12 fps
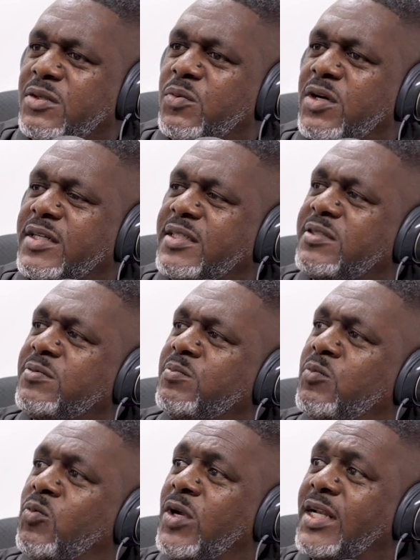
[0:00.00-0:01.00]
the one that's
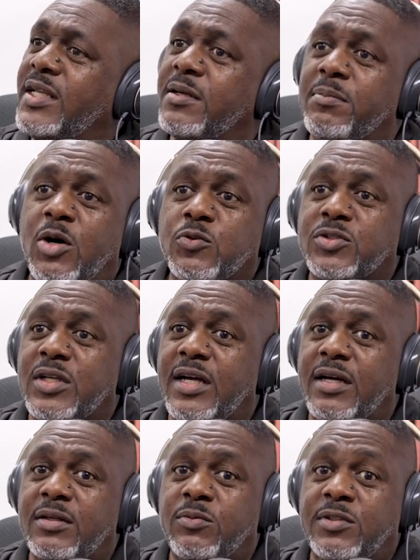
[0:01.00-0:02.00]
really the most
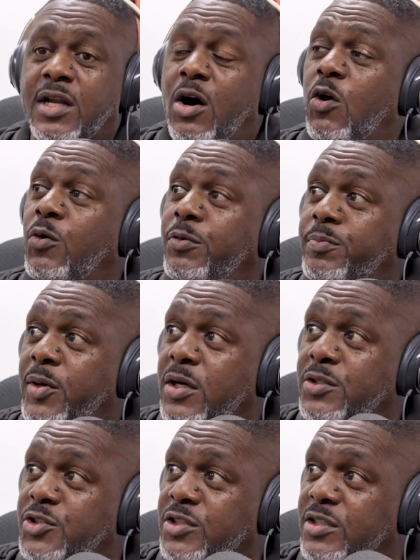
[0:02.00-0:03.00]
known
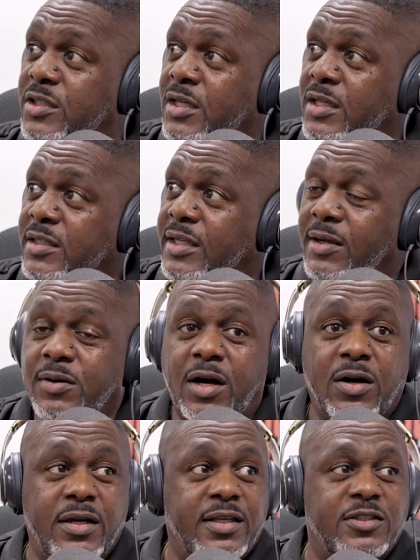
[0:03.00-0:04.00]
person
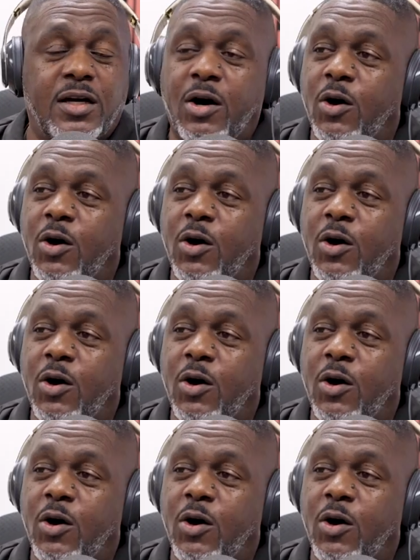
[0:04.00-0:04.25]
is